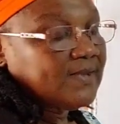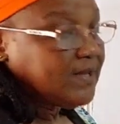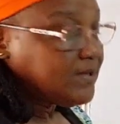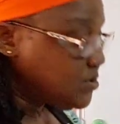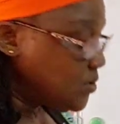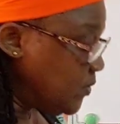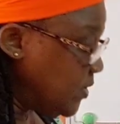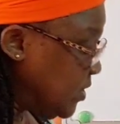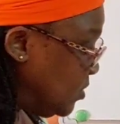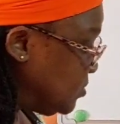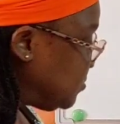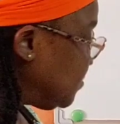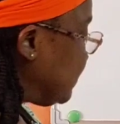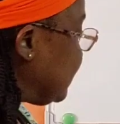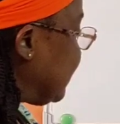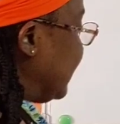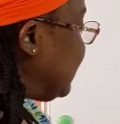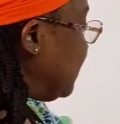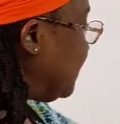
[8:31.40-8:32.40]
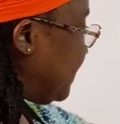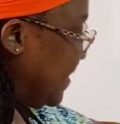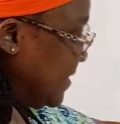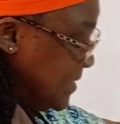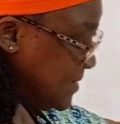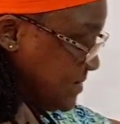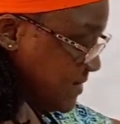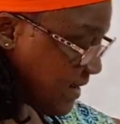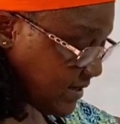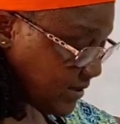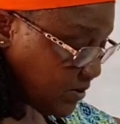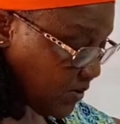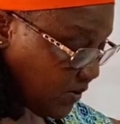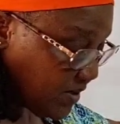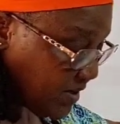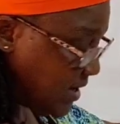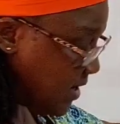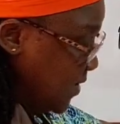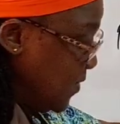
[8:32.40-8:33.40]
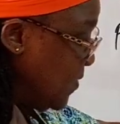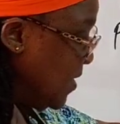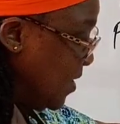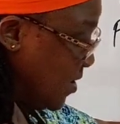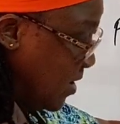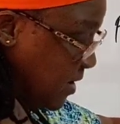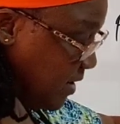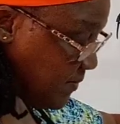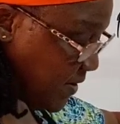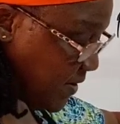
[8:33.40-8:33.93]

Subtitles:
So we don't just get up and decide that, okay, we are going to